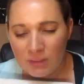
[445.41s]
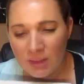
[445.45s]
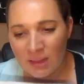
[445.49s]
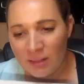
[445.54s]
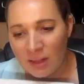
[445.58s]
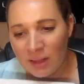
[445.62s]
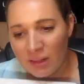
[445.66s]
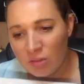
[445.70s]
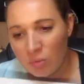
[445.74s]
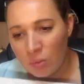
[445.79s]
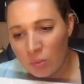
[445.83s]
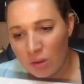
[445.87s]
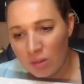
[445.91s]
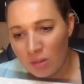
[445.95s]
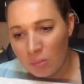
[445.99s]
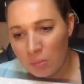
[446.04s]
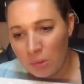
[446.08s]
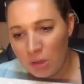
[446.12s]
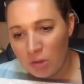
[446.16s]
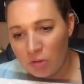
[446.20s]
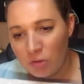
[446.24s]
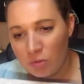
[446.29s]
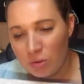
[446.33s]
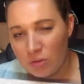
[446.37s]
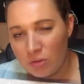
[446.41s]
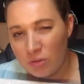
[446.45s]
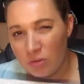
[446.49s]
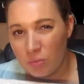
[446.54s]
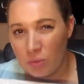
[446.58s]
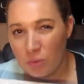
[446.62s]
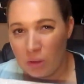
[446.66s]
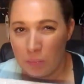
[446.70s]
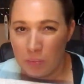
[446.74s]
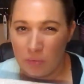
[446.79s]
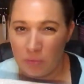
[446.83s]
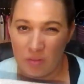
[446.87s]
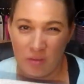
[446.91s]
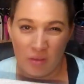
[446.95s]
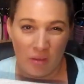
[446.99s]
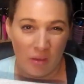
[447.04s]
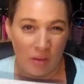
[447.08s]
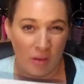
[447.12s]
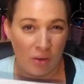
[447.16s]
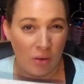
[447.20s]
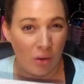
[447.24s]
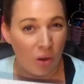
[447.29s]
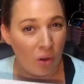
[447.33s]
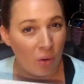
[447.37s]
that's one of the major reasons why we're
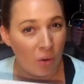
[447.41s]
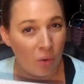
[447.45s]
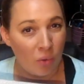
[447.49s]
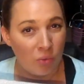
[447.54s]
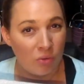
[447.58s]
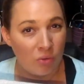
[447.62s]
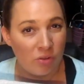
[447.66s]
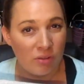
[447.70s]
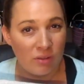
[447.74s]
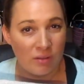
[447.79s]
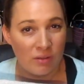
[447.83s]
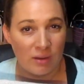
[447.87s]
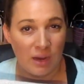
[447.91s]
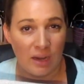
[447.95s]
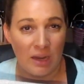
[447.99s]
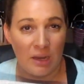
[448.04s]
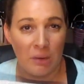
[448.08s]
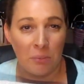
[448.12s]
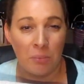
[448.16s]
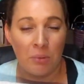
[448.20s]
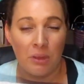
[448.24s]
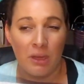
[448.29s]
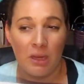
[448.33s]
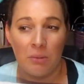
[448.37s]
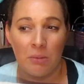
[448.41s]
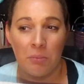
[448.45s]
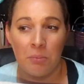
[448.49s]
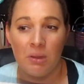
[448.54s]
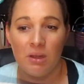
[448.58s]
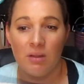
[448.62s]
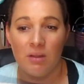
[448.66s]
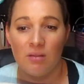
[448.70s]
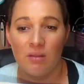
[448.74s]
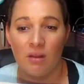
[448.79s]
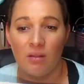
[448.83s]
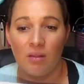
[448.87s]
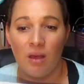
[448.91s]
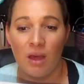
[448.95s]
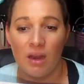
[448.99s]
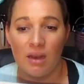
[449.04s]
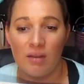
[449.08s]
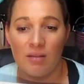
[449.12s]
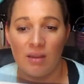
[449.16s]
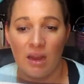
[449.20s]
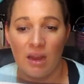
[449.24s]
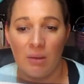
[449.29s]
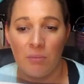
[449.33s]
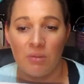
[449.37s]
thinking no to the dining plan, because a lot
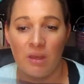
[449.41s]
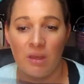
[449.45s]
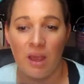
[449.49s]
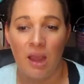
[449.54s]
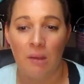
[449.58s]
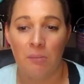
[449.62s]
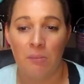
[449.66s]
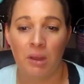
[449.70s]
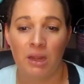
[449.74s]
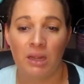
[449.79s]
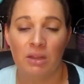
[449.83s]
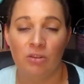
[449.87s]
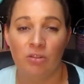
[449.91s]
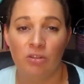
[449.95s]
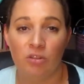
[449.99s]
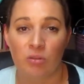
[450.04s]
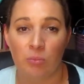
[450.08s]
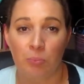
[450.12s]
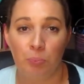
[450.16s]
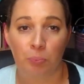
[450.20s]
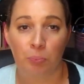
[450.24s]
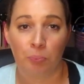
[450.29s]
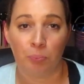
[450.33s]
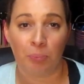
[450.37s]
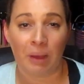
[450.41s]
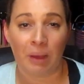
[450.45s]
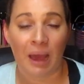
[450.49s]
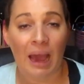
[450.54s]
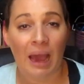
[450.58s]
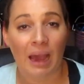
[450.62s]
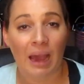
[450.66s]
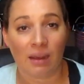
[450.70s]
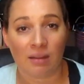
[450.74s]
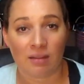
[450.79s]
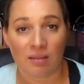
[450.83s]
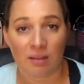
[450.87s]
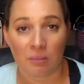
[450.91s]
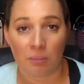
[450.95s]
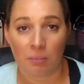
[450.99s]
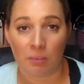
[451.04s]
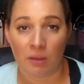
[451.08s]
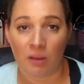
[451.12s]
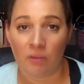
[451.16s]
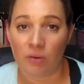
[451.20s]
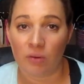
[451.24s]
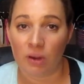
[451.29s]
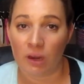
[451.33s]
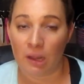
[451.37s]
of times I might just pack
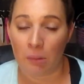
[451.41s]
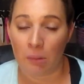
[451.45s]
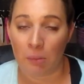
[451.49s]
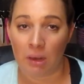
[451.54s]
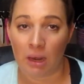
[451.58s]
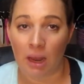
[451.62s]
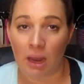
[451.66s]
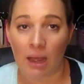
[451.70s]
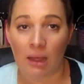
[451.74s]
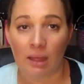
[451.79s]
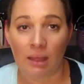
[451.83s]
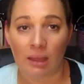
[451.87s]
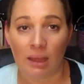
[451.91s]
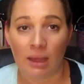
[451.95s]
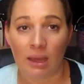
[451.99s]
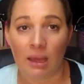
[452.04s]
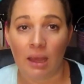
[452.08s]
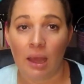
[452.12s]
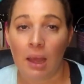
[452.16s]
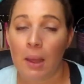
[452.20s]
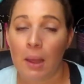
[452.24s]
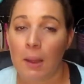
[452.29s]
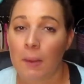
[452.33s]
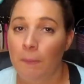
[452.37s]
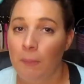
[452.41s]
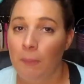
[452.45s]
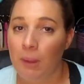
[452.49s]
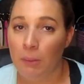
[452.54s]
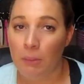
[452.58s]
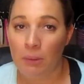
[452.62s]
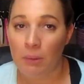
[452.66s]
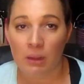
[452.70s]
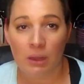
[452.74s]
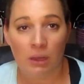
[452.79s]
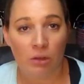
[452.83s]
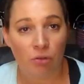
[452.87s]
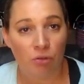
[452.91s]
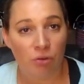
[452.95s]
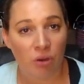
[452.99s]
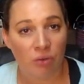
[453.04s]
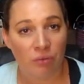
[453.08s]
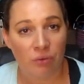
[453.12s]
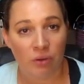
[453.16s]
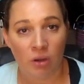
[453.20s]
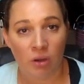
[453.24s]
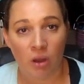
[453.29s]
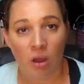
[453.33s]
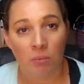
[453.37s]
something for him and Ellie, maybe let
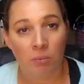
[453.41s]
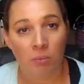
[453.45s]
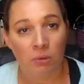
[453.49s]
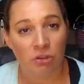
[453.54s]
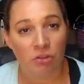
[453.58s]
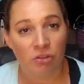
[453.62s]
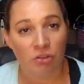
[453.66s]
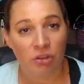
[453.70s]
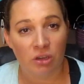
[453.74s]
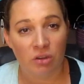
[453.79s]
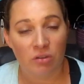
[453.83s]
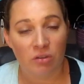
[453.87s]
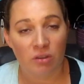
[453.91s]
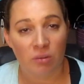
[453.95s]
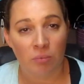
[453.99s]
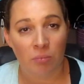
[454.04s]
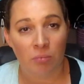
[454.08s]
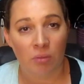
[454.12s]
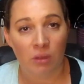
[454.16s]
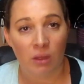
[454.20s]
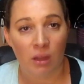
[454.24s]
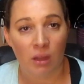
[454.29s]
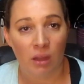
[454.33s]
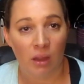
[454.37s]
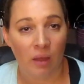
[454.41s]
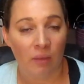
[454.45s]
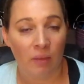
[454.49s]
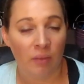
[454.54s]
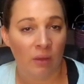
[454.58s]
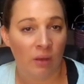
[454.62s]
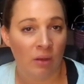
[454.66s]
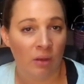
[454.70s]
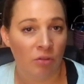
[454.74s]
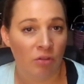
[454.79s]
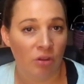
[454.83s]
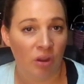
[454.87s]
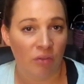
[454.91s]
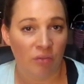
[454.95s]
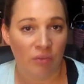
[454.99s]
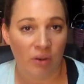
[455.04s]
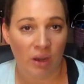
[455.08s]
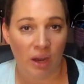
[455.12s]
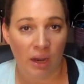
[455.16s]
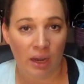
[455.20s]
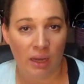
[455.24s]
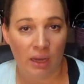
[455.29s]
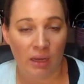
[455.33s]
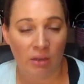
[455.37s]
Trevor and Aubrey share something, and then Jeff
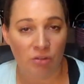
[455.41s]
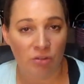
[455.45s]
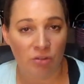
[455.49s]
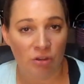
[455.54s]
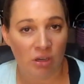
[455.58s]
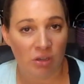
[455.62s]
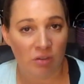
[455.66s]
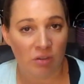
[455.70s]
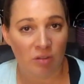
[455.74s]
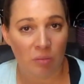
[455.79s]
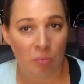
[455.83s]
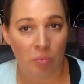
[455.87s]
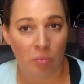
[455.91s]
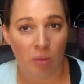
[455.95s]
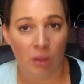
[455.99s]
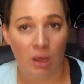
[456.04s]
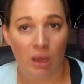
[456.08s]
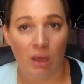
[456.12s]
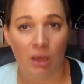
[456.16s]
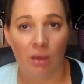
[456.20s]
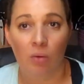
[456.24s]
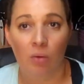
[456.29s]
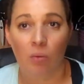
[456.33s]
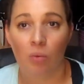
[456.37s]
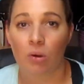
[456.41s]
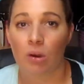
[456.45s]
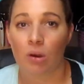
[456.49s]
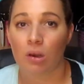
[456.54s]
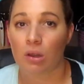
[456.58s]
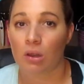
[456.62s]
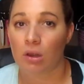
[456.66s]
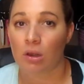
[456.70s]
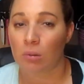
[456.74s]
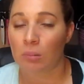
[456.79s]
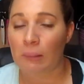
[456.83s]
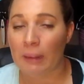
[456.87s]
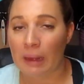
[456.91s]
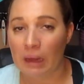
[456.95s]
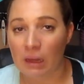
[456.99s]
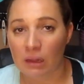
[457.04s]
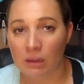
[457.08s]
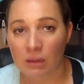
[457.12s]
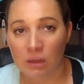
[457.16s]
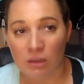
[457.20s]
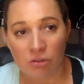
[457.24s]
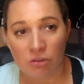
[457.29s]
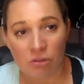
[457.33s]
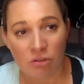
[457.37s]
and I can share something, or, you know,
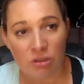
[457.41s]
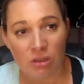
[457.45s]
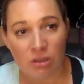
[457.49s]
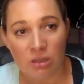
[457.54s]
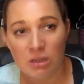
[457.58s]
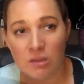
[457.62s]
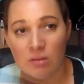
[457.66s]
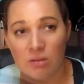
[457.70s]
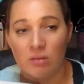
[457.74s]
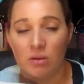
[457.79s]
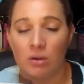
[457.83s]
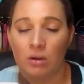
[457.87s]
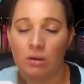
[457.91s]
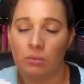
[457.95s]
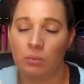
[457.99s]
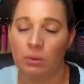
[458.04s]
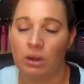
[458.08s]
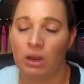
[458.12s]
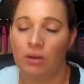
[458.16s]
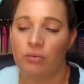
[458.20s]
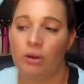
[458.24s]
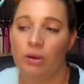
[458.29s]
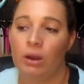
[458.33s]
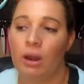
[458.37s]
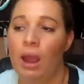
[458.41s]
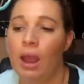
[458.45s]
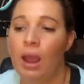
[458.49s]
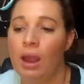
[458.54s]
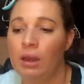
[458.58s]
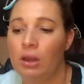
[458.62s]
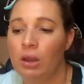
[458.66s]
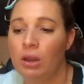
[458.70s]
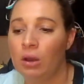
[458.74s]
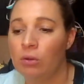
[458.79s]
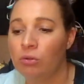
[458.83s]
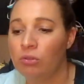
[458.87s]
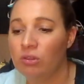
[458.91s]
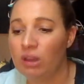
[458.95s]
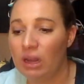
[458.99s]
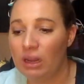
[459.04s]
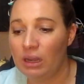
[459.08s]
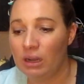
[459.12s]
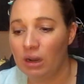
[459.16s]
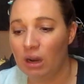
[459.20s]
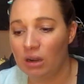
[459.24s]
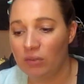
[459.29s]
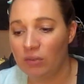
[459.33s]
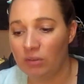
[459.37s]
pack lunches or whatever. And, you know,
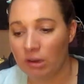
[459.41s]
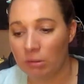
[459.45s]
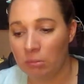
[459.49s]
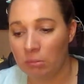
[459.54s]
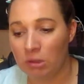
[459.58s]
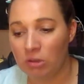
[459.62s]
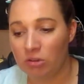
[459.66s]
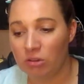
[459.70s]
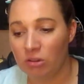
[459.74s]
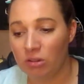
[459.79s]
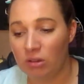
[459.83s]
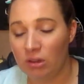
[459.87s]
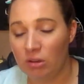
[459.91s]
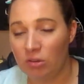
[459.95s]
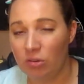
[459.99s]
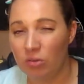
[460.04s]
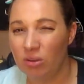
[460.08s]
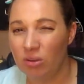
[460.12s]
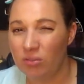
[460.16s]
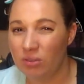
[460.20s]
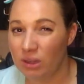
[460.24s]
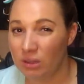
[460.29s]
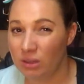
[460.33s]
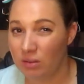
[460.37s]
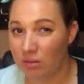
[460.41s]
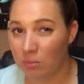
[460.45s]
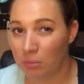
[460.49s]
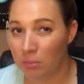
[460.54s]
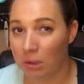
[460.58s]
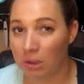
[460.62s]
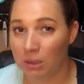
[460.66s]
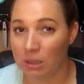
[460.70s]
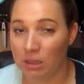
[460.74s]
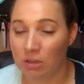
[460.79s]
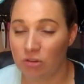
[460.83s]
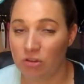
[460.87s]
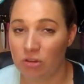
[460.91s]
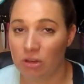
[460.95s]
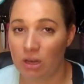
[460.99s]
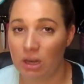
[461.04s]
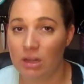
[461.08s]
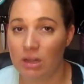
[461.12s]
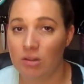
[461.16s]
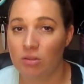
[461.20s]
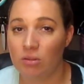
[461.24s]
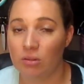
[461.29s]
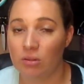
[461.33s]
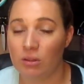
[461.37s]
staying at Art of Animation, they do have, like, a small
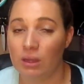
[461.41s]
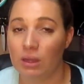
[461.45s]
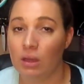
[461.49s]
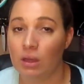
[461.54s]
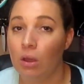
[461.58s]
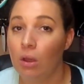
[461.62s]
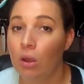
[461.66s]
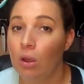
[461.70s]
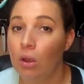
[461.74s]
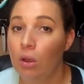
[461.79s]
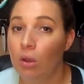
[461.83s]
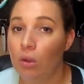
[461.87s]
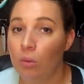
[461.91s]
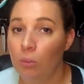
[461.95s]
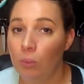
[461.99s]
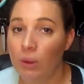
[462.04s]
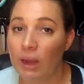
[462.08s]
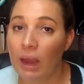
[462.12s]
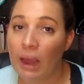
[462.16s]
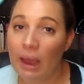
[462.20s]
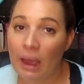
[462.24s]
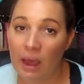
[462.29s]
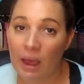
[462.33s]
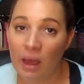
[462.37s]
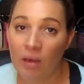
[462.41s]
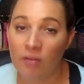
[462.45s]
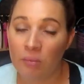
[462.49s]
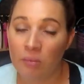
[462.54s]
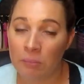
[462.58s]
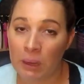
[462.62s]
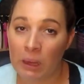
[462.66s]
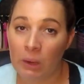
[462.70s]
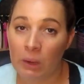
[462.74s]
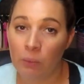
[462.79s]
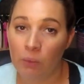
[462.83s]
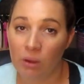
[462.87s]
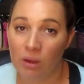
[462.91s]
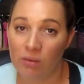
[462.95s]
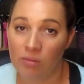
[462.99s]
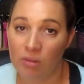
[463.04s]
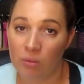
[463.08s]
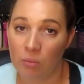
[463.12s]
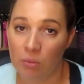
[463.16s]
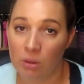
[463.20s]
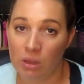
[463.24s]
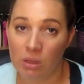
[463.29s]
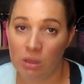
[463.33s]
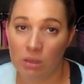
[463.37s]
kitchenette, so, like, we have a microwave
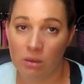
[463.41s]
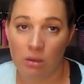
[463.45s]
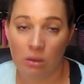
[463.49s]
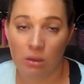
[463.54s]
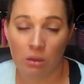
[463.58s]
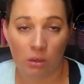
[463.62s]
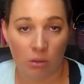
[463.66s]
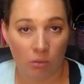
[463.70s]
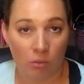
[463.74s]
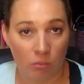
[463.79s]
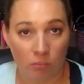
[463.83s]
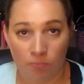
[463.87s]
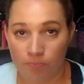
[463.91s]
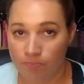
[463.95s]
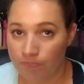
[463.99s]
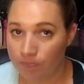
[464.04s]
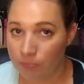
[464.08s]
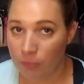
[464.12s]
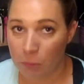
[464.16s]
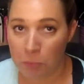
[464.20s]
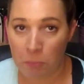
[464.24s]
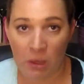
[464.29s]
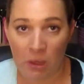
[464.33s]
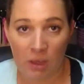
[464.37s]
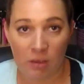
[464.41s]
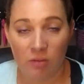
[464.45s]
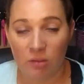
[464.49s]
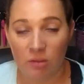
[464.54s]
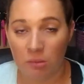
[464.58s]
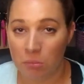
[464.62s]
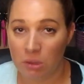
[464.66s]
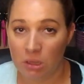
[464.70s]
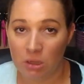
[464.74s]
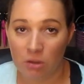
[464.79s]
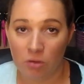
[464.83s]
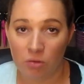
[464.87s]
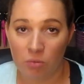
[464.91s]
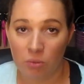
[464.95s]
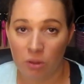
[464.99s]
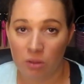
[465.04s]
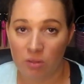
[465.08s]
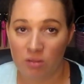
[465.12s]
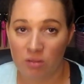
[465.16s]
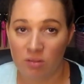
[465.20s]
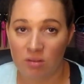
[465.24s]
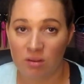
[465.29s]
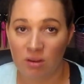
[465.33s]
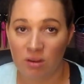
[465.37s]
that we could, you know, make some meals
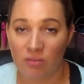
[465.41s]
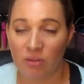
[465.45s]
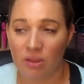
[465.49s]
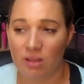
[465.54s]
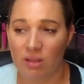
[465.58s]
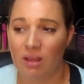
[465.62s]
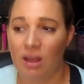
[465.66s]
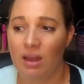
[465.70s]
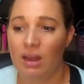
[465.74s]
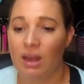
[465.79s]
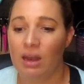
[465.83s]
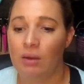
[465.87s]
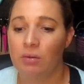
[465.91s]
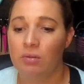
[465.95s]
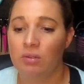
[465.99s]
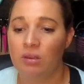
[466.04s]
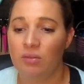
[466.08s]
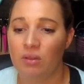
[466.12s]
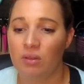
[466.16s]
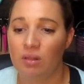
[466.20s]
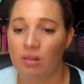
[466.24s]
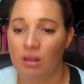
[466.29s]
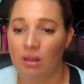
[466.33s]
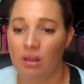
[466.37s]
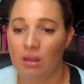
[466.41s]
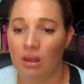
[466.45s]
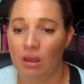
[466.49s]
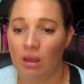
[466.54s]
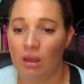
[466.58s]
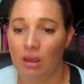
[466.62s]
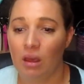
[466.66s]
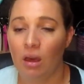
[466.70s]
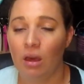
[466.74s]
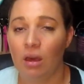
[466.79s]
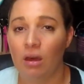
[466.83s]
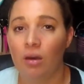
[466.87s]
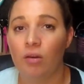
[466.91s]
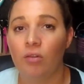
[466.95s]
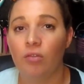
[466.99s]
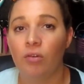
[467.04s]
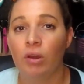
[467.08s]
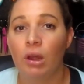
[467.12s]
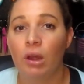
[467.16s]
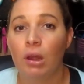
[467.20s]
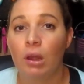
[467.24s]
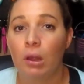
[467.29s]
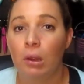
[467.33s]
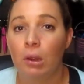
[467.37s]
with and stuff like that. And I was even thinking of
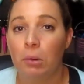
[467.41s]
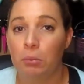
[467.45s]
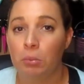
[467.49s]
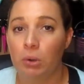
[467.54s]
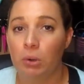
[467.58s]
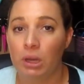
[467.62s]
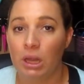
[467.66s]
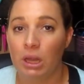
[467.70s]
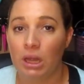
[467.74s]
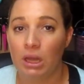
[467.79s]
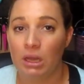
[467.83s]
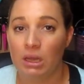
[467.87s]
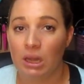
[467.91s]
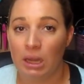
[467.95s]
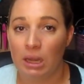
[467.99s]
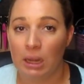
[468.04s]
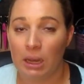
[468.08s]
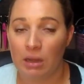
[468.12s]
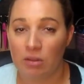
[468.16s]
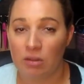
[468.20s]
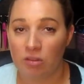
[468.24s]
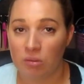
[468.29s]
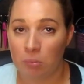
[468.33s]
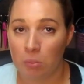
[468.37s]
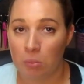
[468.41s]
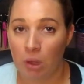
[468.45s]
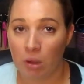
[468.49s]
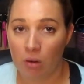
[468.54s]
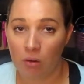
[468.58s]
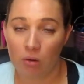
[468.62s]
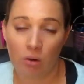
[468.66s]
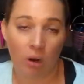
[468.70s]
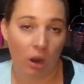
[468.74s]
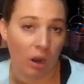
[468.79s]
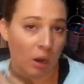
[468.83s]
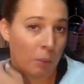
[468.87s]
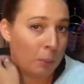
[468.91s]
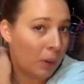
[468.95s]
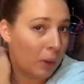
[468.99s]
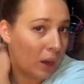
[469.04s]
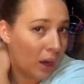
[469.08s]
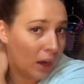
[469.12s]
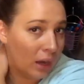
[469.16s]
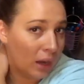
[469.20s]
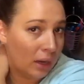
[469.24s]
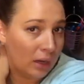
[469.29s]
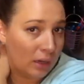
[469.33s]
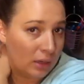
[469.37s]
bringing, like, a small crock
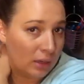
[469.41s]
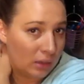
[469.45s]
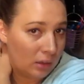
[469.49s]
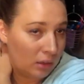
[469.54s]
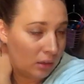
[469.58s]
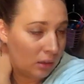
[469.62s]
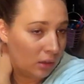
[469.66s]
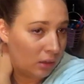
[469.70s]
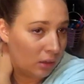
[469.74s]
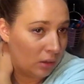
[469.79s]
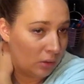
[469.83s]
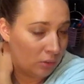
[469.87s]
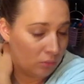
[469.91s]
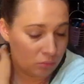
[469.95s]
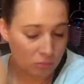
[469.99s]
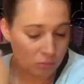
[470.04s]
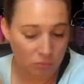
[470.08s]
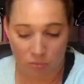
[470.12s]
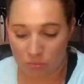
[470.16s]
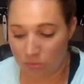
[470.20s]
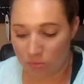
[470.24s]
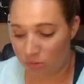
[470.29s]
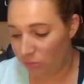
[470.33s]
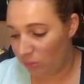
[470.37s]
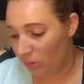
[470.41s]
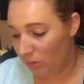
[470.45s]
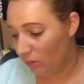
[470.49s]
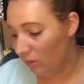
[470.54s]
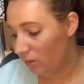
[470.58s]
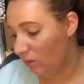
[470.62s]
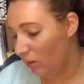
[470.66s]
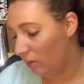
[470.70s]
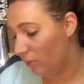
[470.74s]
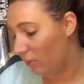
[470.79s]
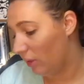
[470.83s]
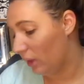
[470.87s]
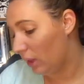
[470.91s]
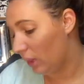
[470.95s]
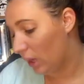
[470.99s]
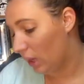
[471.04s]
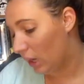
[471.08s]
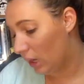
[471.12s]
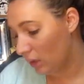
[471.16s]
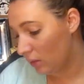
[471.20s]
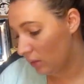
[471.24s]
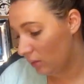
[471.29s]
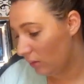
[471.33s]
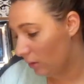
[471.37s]
pot and, you know, doing stuff like
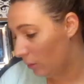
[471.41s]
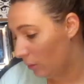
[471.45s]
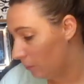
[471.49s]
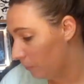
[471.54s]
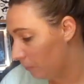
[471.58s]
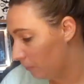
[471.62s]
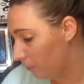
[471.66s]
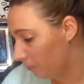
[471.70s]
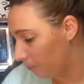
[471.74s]
that. So